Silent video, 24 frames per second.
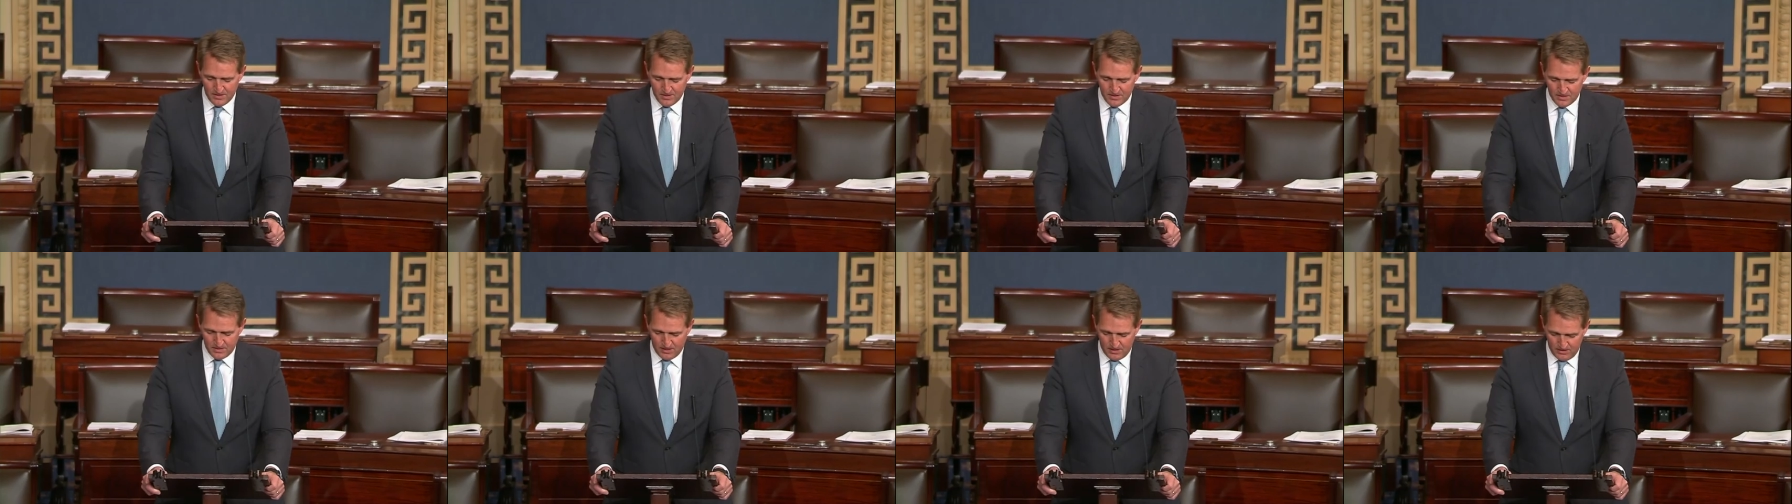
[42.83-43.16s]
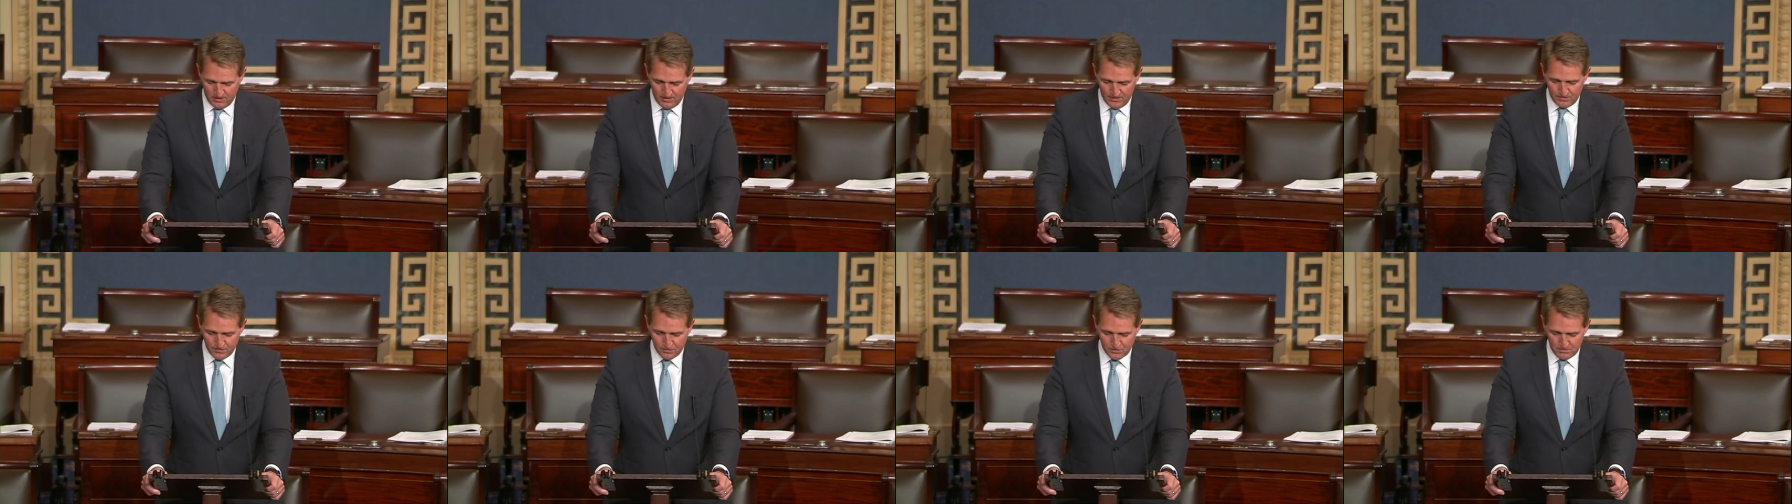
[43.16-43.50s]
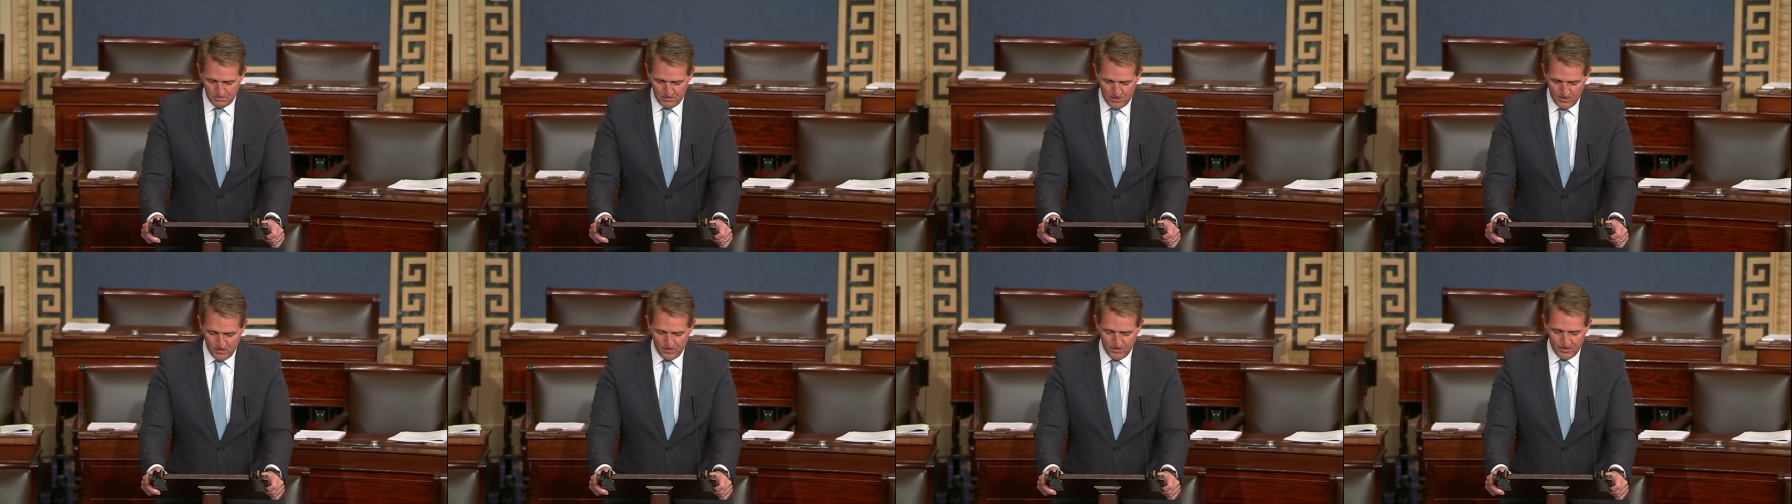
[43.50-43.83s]
Tariffs
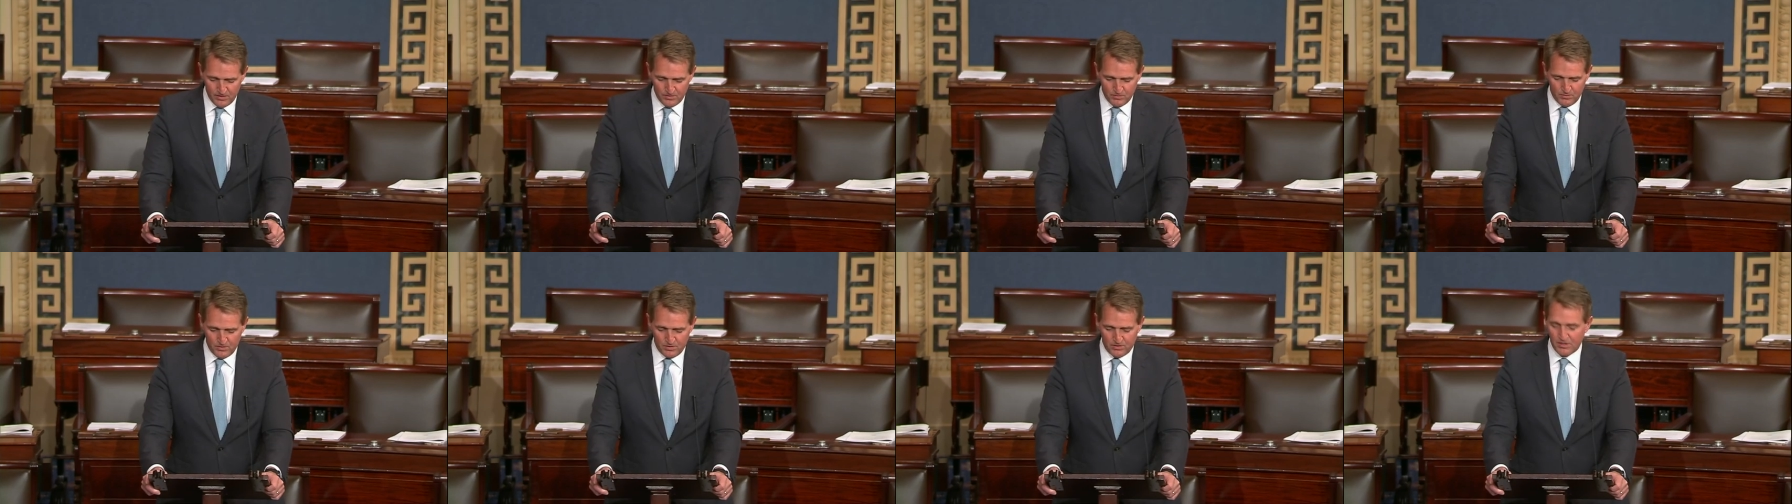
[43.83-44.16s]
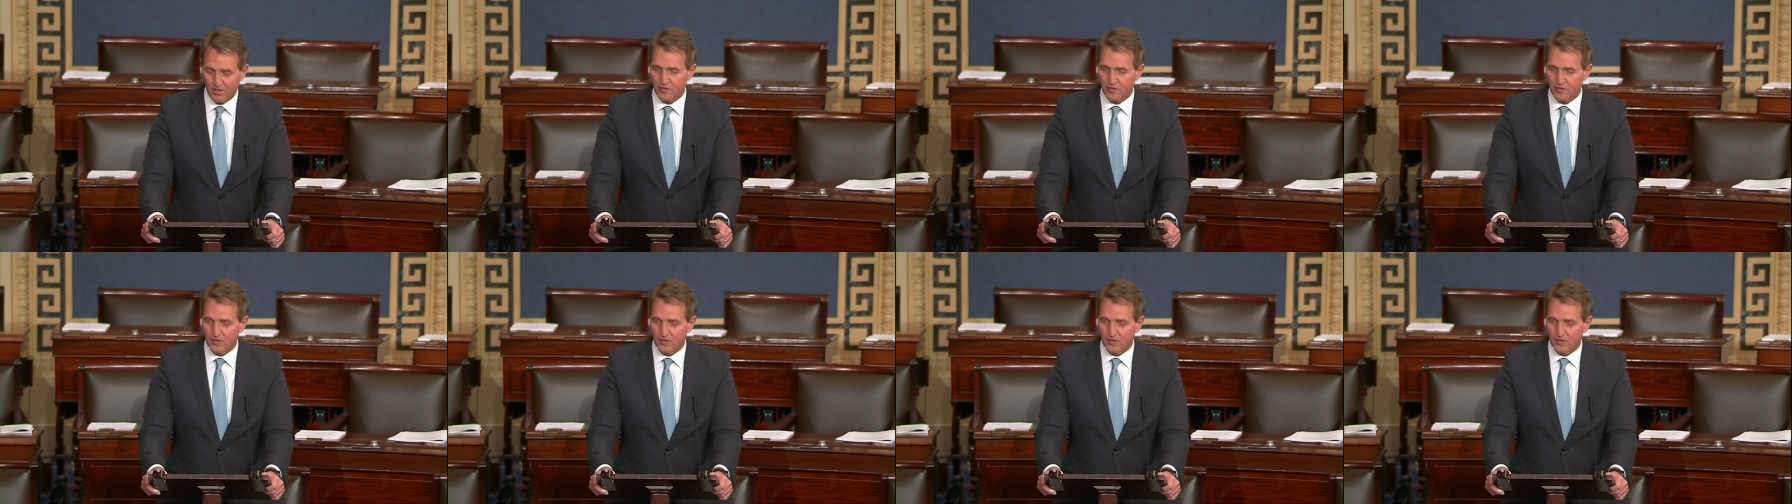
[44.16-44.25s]
married with